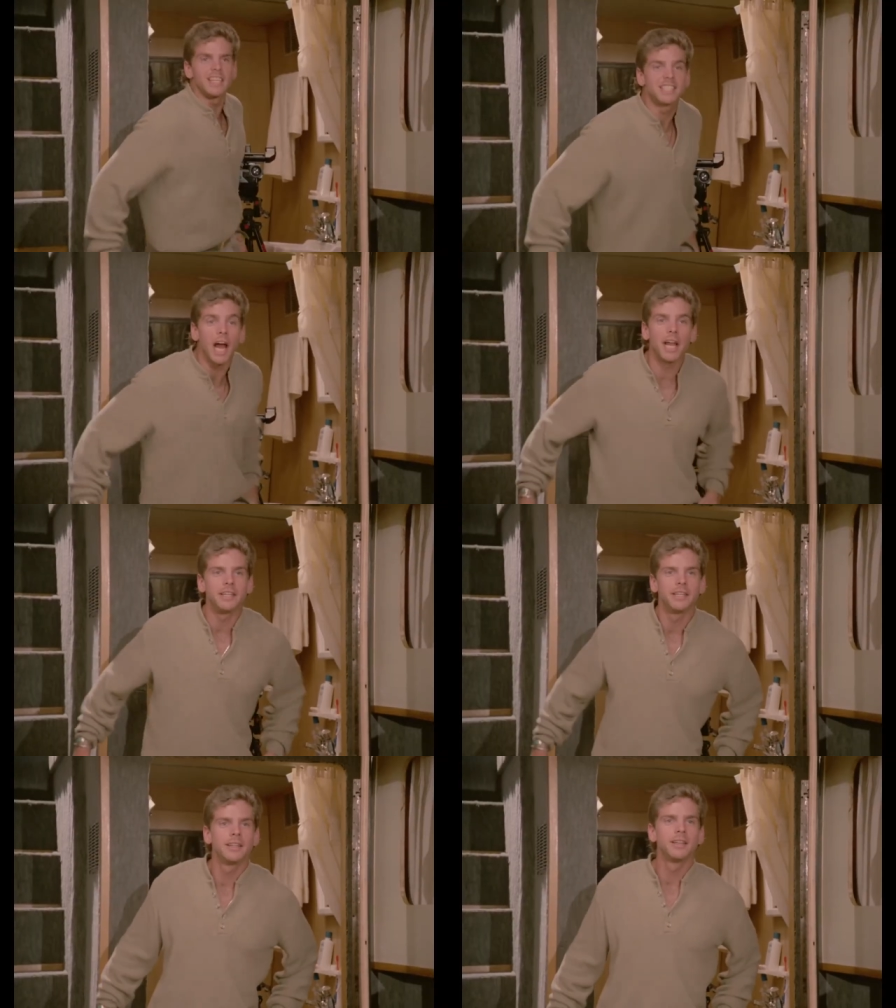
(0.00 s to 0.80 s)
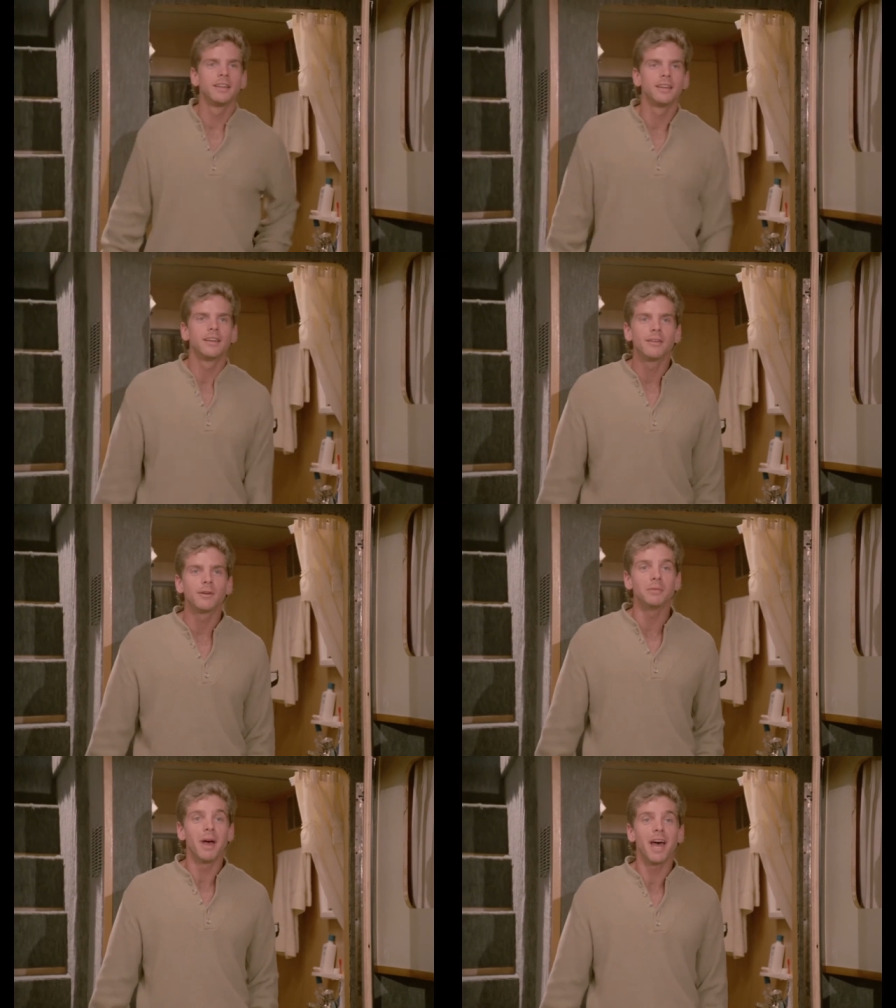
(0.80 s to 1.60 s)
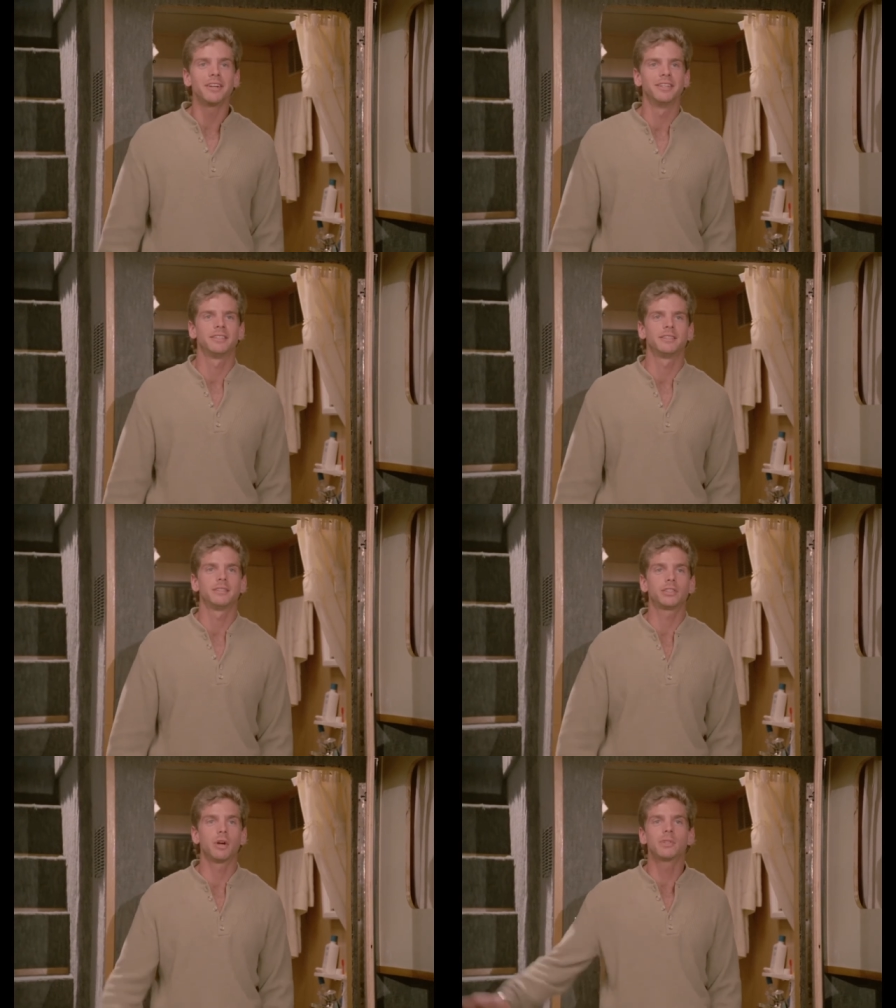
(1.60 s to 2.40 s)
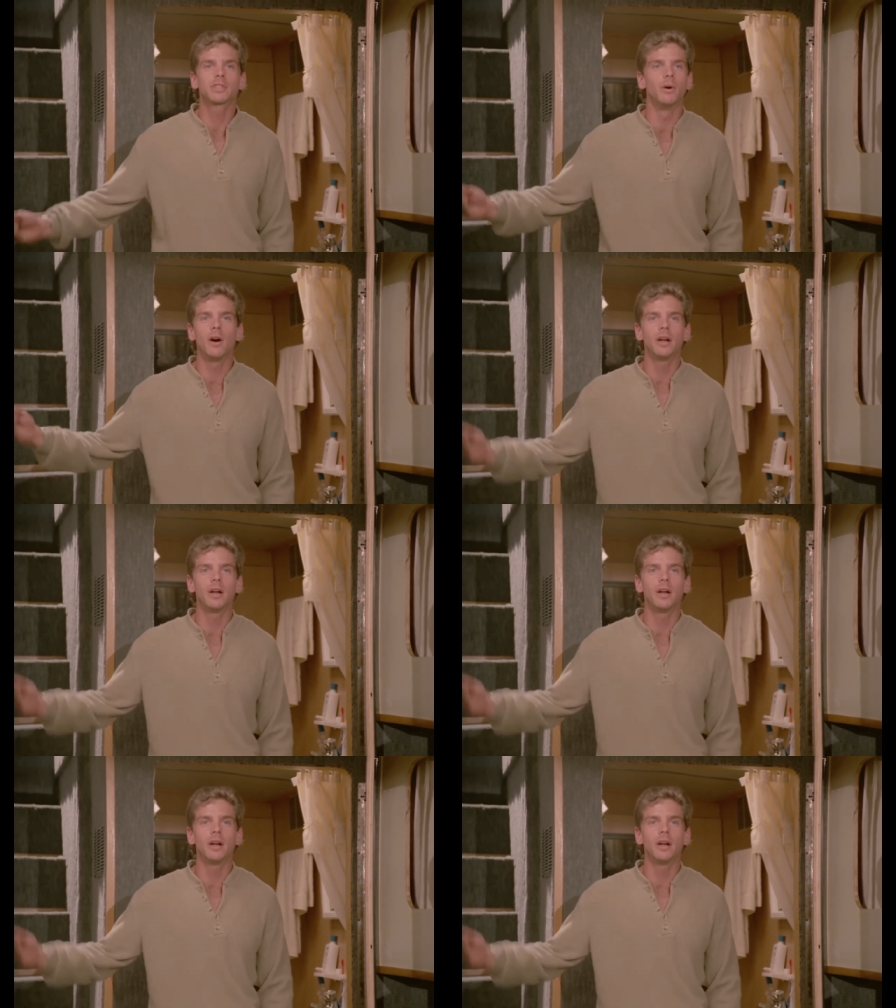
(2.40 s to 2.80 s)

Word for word: Hey, Scott! What's the matter? The show must go